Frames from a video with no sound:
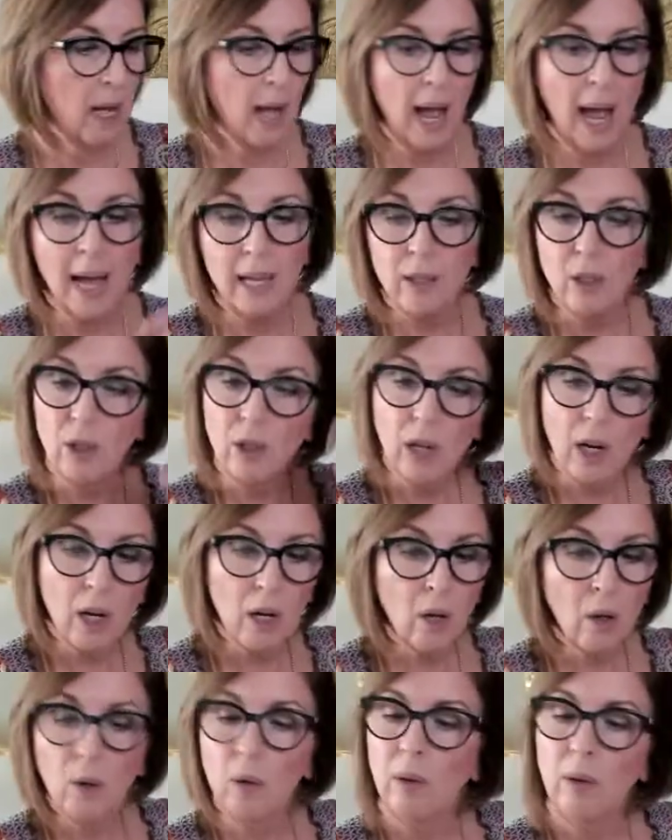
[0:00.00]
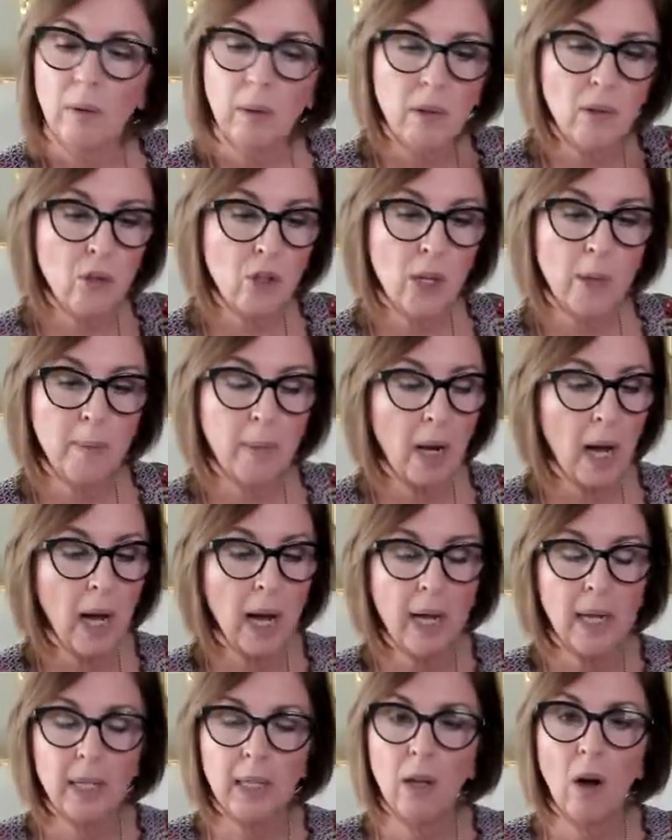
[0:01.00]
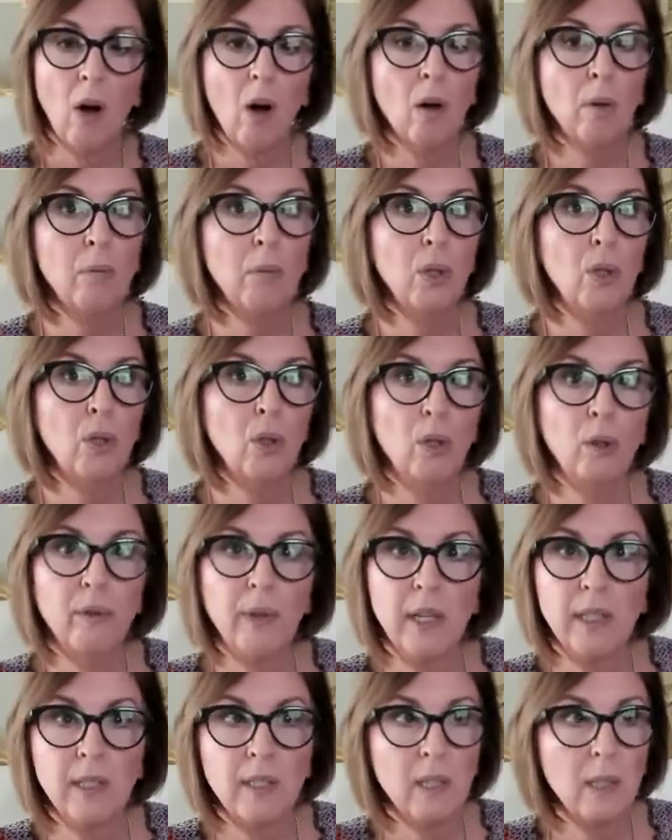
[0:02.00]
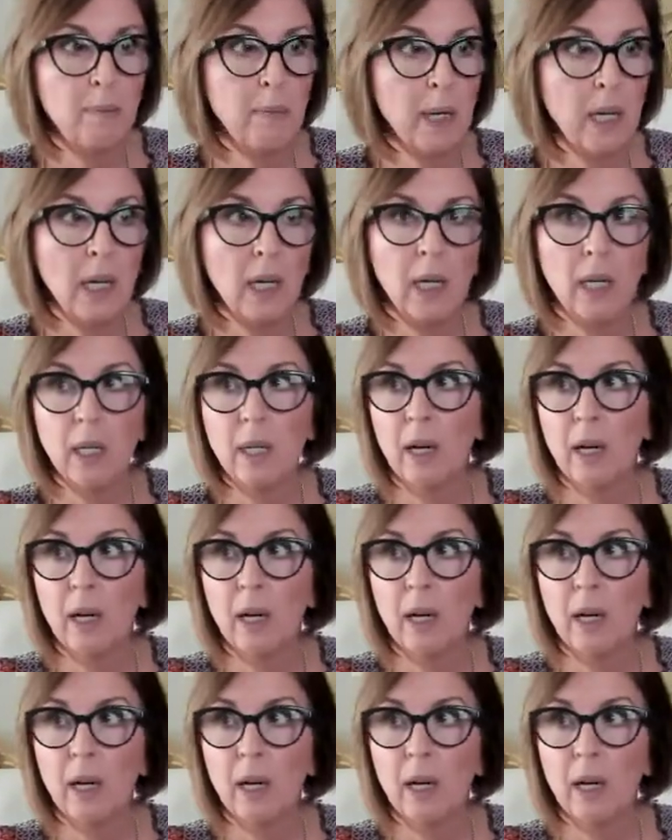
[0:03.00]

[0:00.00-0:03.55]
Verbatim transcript: And you know, Gemini, y'all move at the speed